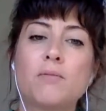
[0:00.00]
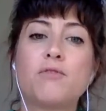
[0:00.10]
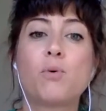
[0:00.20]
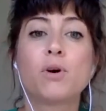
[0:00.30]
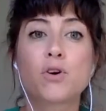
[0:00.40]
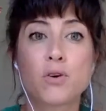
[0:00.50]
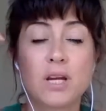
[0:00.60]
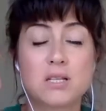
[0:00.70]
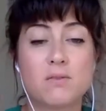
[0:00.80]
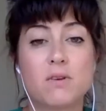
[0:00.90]
for
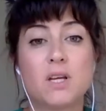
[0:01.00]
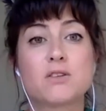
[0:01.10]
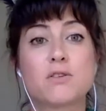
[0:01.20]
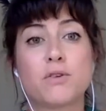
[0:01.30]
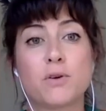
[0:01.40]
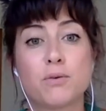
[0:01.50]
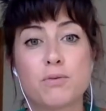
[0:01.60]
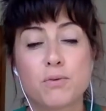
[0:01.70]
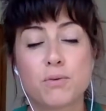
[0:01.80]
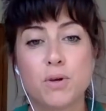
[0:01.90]
creativity to flow
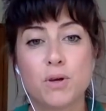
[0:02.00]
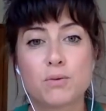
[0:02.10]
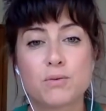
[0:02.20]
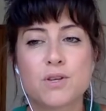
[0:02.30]
through you.